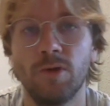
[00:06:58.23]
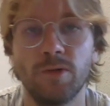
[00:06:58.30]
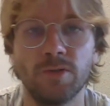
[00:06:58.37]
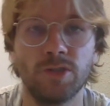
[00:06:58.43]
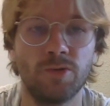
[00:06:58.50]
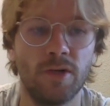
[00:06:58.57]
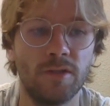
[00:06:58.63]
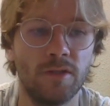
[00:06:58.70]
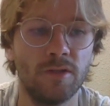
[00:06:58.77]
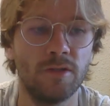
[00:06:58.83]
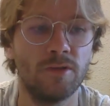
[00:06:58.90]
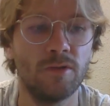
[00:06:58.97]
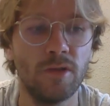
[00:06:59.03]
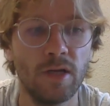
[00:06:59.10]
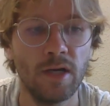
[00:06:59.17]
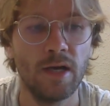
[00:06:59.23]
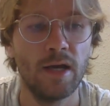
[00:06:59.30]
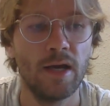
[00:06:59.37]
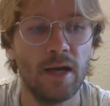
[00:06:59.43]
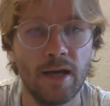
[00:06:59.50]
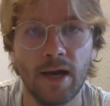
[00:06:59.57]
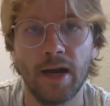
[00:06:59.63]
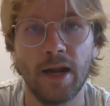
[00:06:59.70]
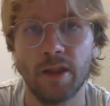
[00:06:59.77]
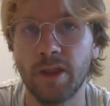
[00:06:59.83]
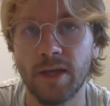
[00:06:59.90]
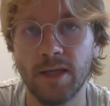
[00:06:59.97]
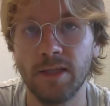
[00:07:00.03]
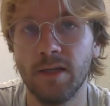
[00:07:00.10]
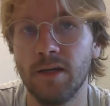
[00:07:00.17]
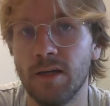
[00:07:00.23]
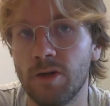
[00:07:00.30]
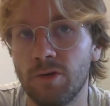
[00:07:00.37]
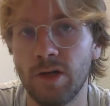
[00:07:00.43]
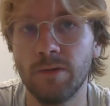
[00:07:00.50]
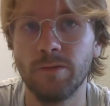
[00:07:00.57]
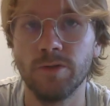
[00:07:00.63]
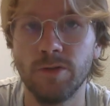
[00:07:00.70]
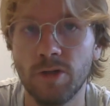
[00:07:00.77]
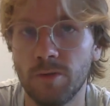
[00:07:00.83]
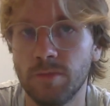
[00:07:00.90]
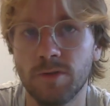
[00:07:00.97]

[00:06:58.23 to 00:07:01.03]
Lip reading: I was trying to do, and I think he did an incredible job.